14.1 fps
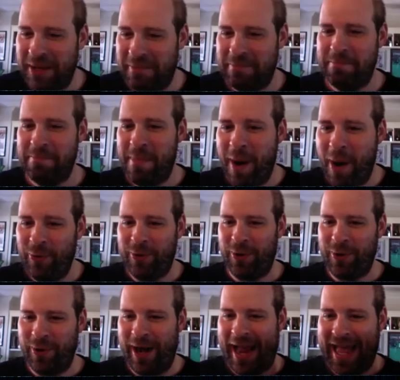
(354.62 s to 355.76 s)

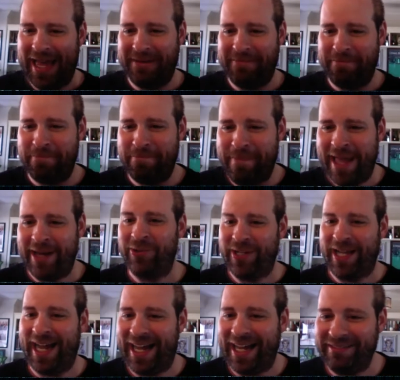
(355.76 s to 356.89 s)
Motorhead metal
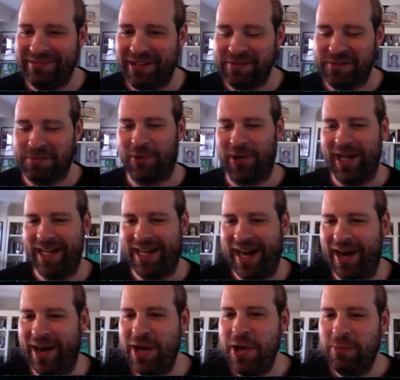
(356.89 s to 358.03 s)
guy loves Mariah
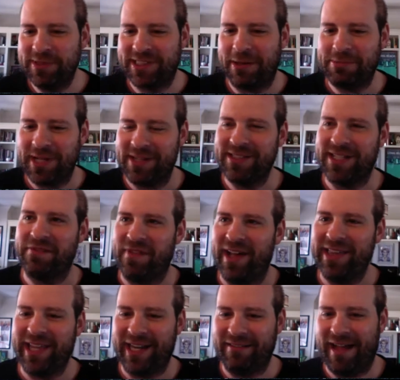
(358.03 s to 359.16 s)
Carey. Well, sometimes I find
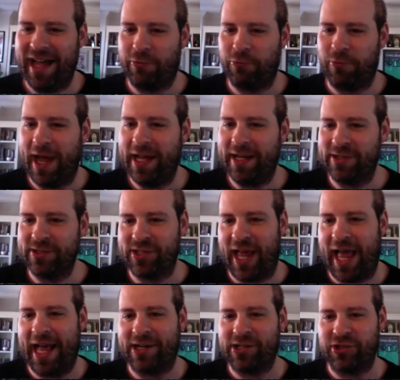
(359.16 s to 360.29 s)
that a lot of writers
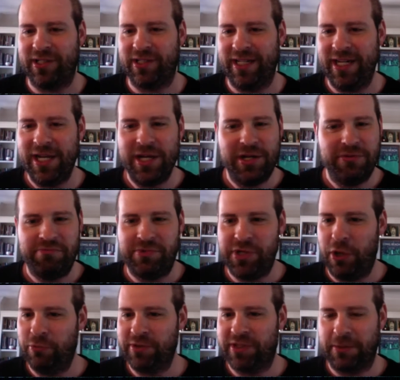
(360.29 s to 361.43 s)
actually
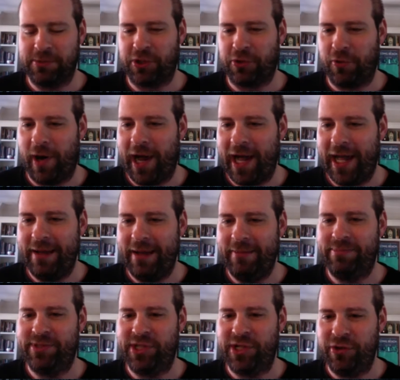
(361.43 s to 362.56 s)
don't subscribe
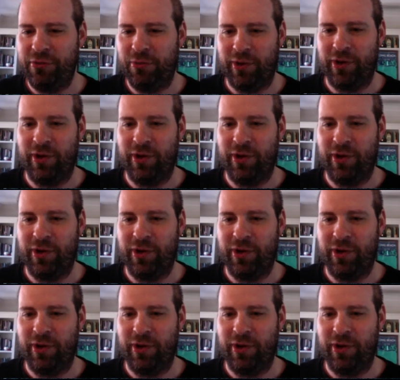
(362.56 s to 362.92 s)
to or